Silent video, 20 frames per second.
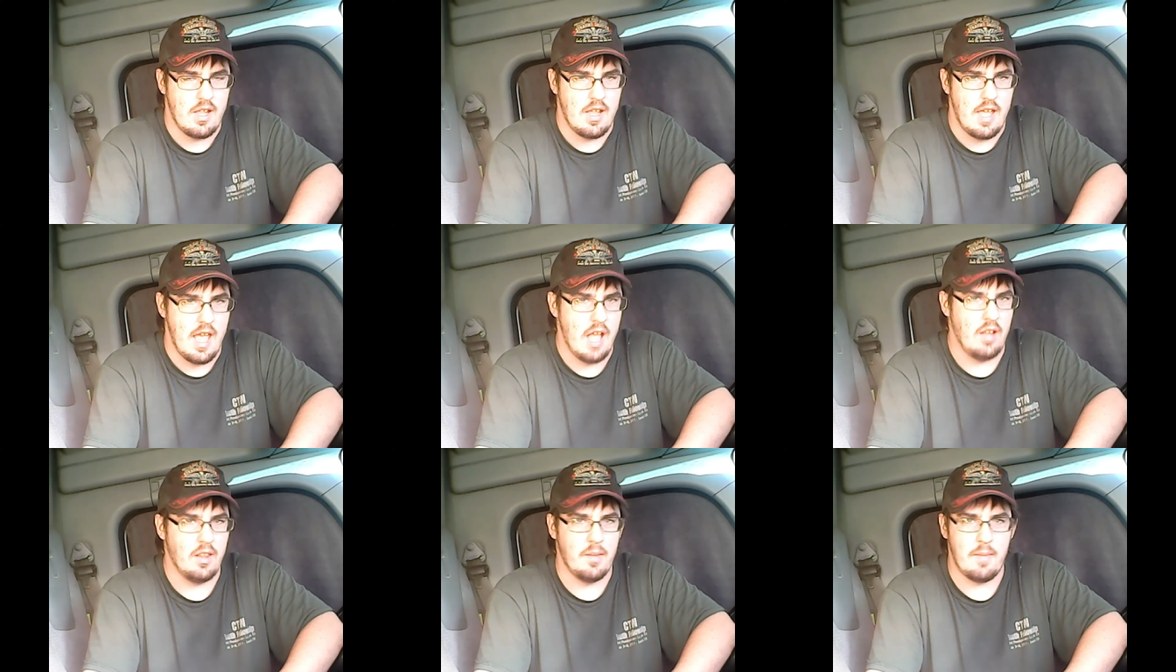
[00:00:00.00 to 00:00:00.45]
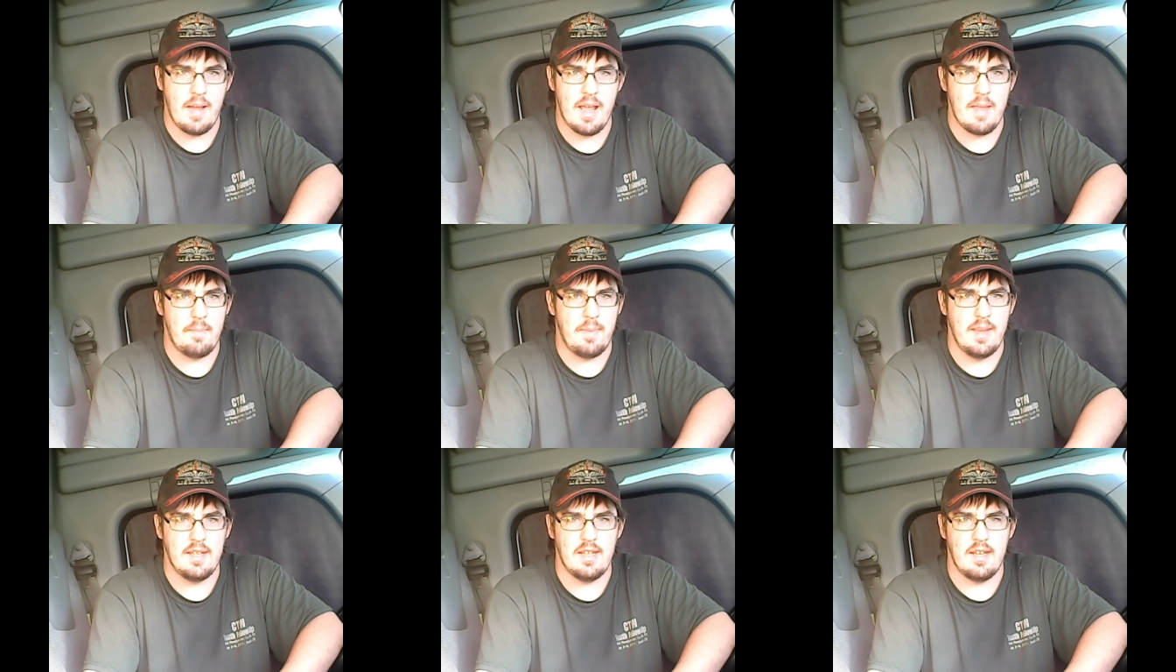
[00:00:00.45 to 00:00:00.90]
Hell, in my
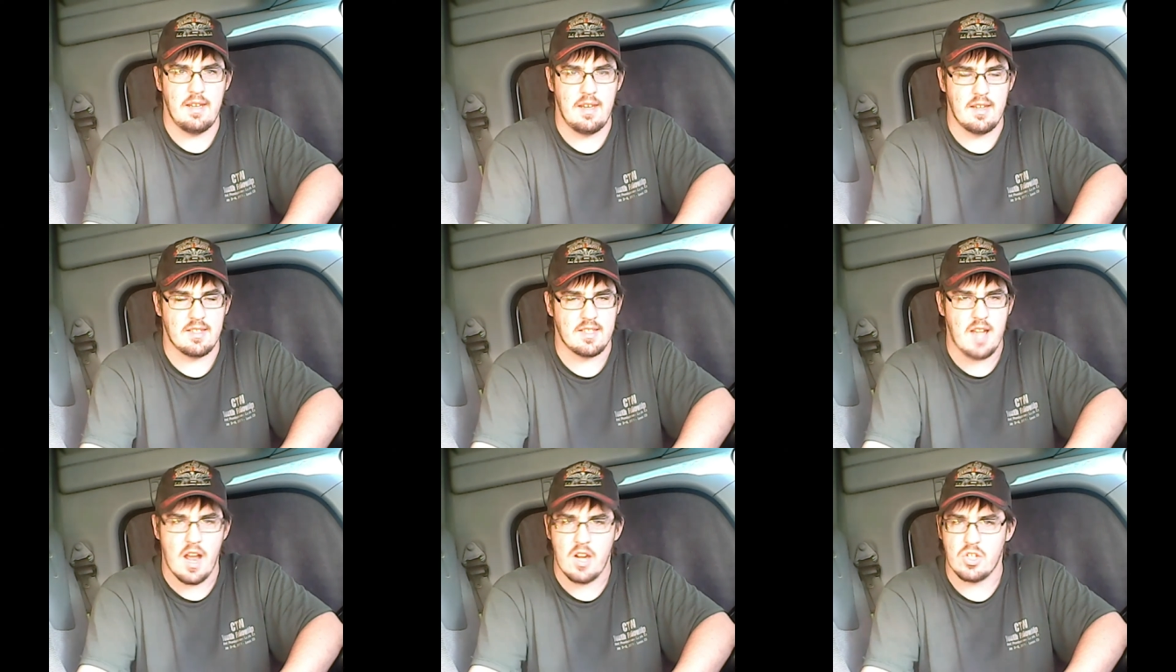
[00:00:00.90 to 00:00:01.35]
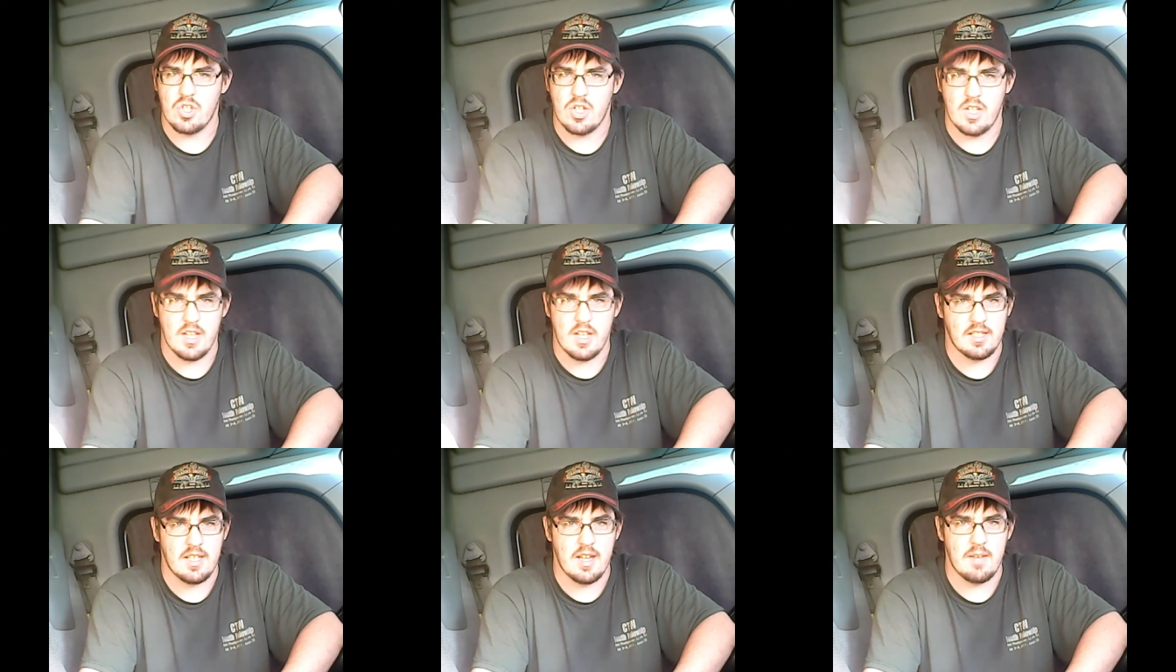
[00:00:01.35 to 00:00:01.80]
opinion, it's
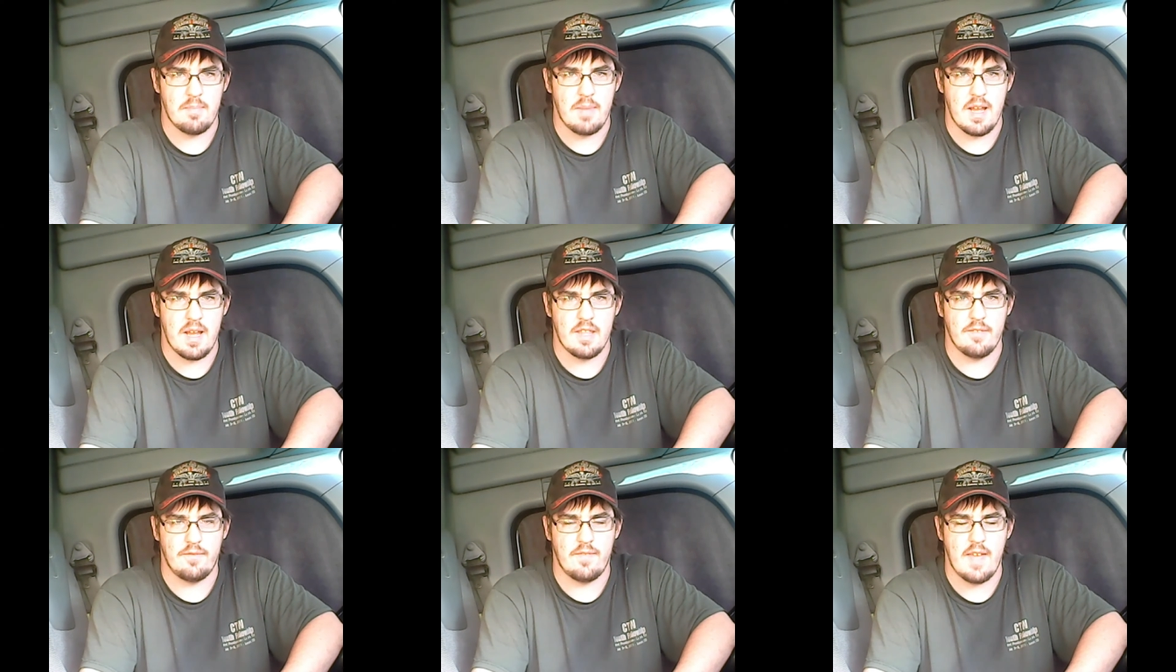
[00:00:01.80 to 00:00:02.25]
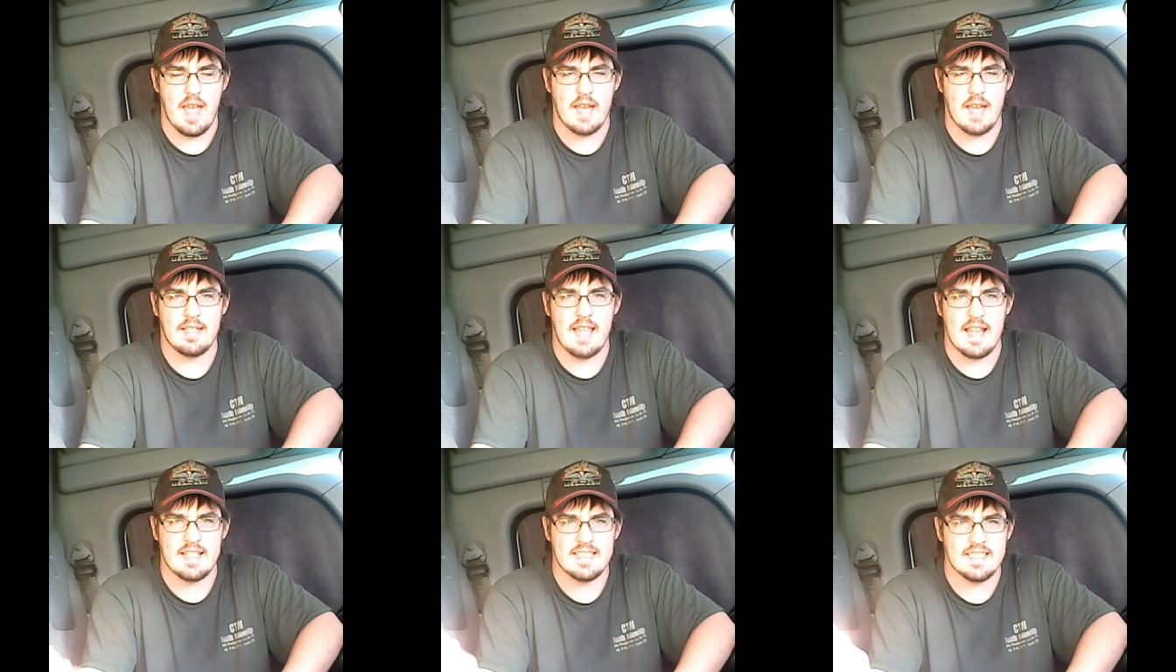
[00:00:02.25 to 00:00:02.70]
contradicted by the
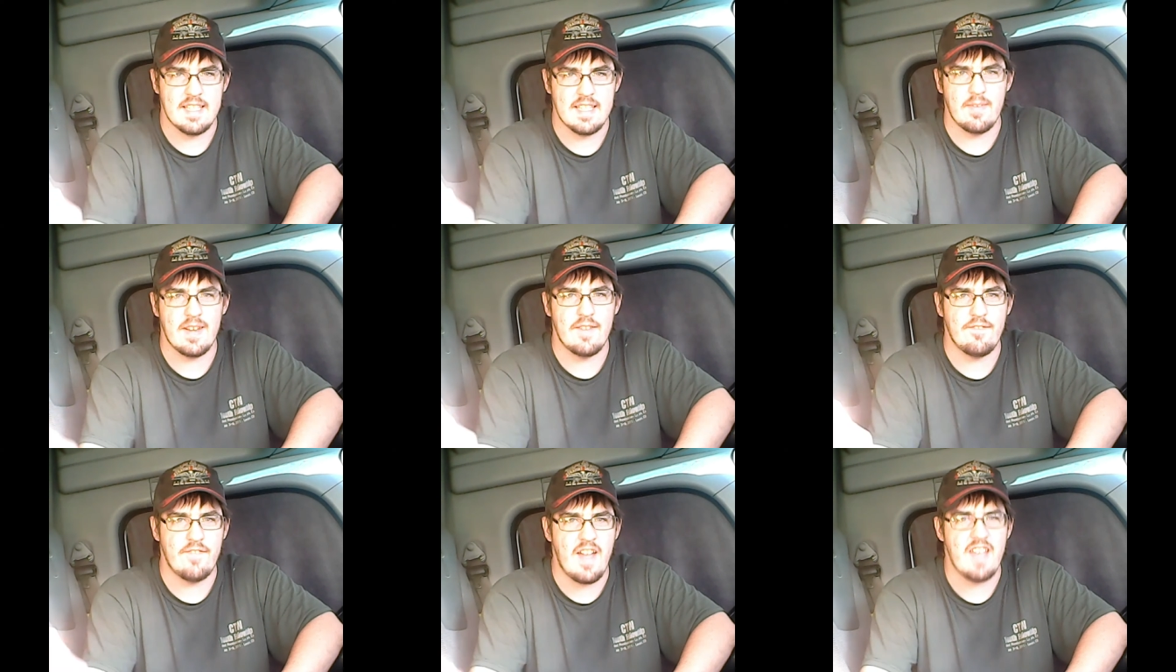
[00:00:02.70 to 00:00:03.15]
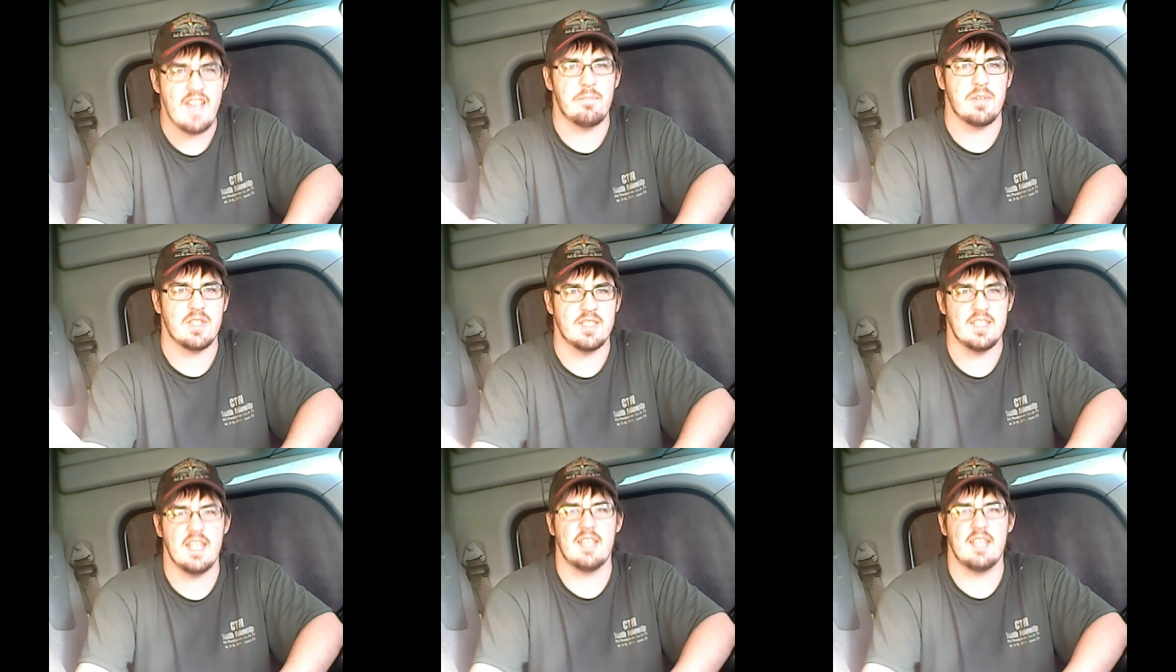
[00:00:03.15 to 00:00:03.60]
fact that
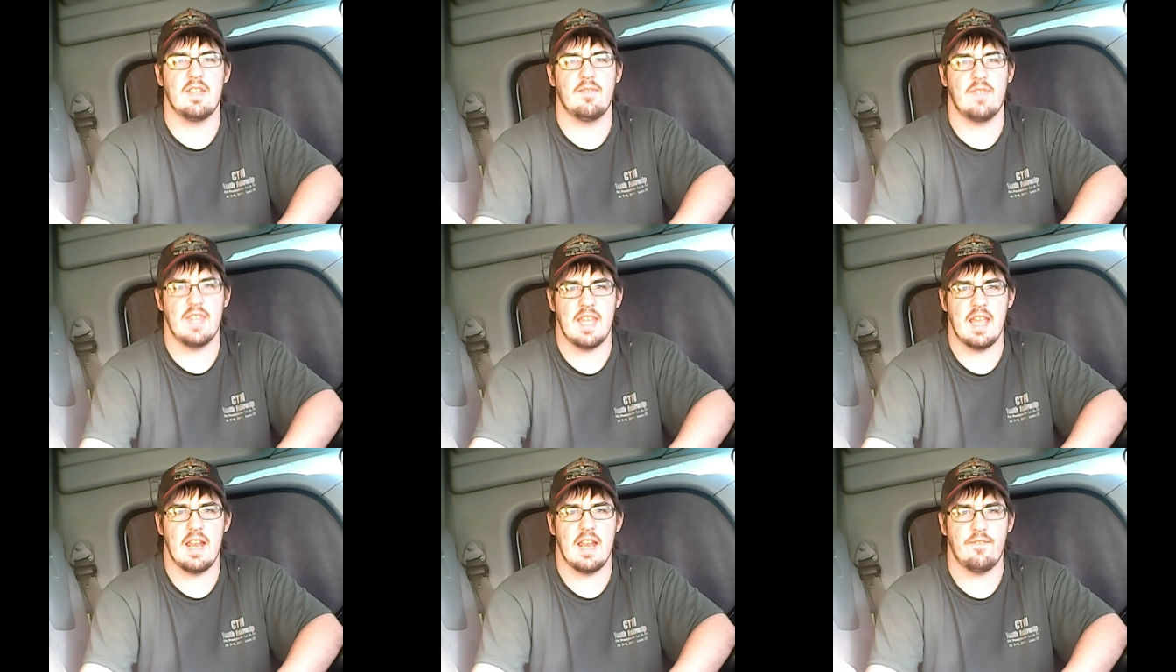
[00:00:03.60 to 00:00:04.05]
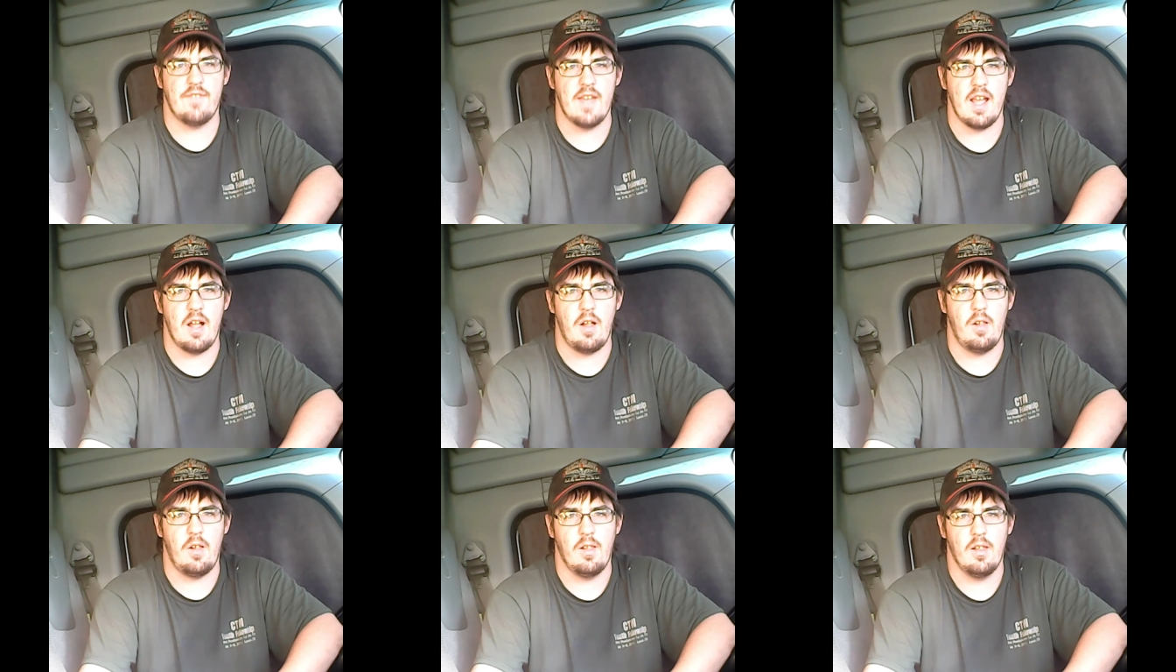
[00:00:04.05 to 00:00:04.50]
75% of the
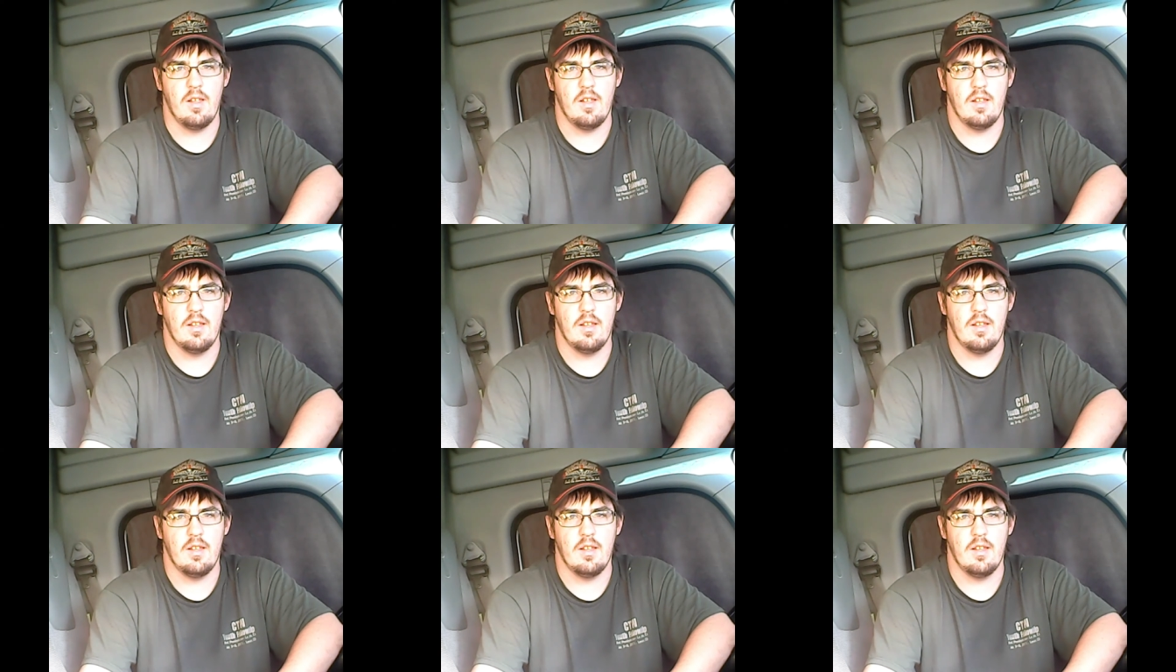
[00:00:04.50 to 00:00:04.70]
NFL